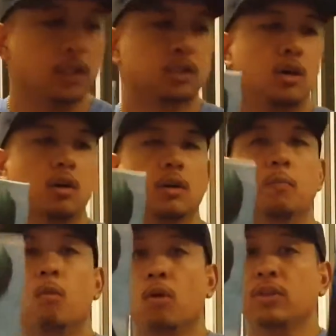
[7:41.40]
this
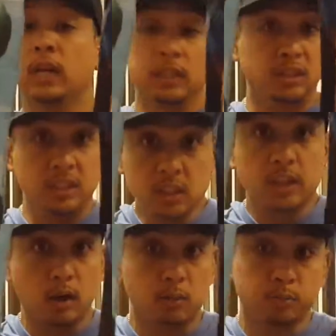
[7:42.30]
on them, a
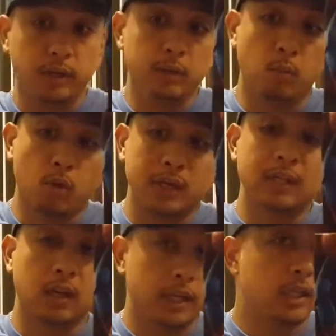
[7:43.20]
detailed print, more
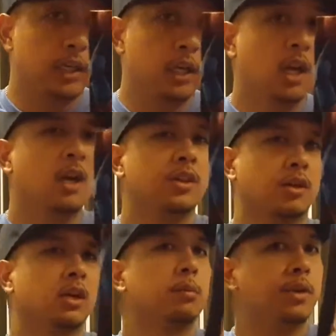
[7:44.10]
than likely
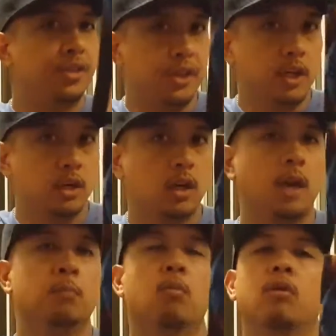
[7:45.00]
they're going to be thin
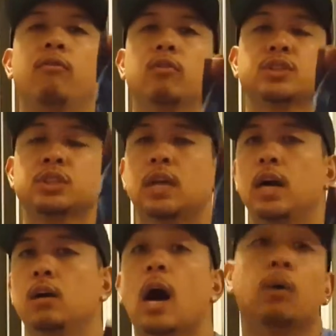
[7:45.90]
and more for
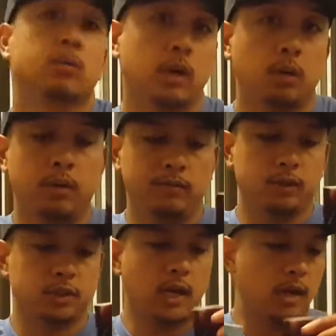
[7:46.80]
style. I would recommend for
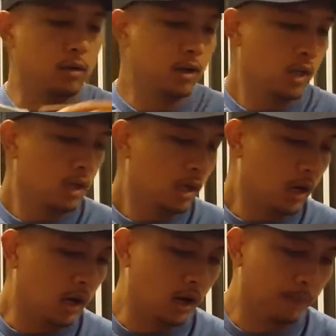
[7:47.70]
style,
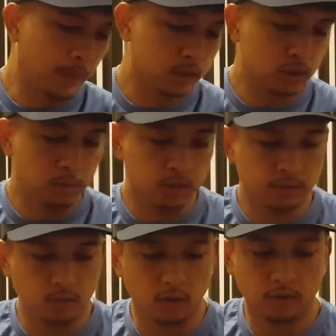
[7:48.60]
not so much
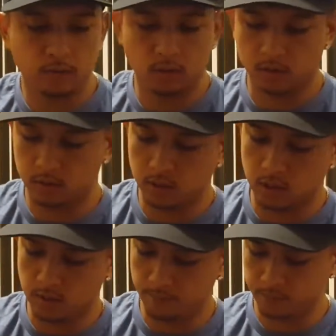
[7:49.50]
for
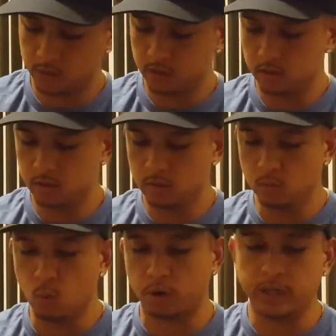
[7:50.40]

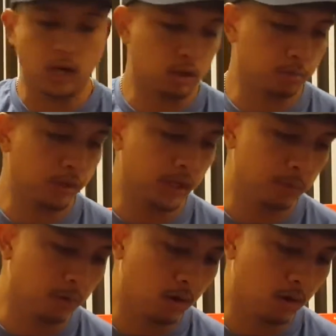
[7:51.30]
working out or playing